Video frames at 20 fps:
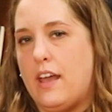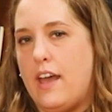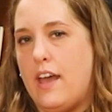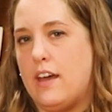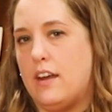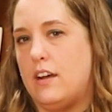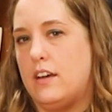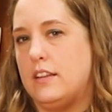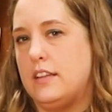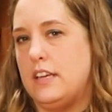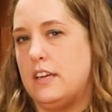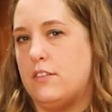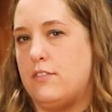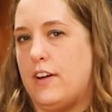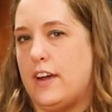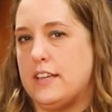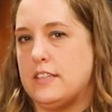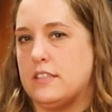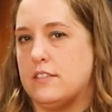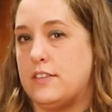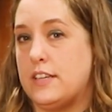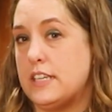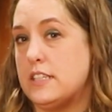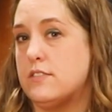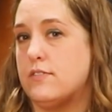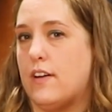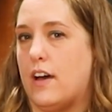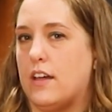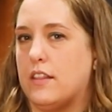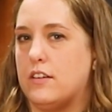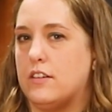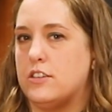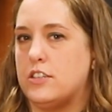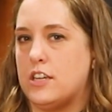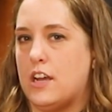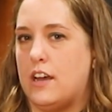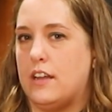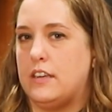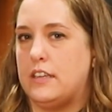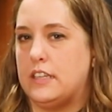And on the advice of his father,
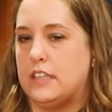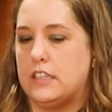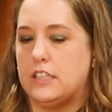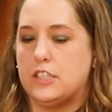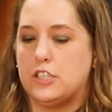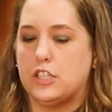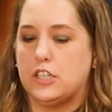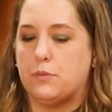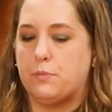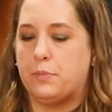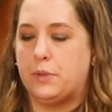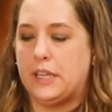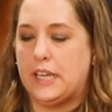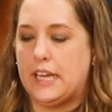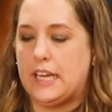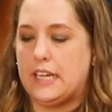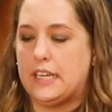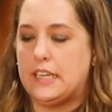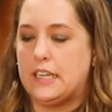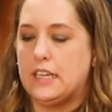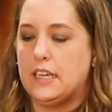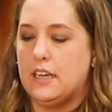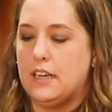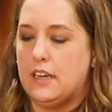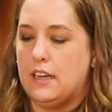John Dillinger pled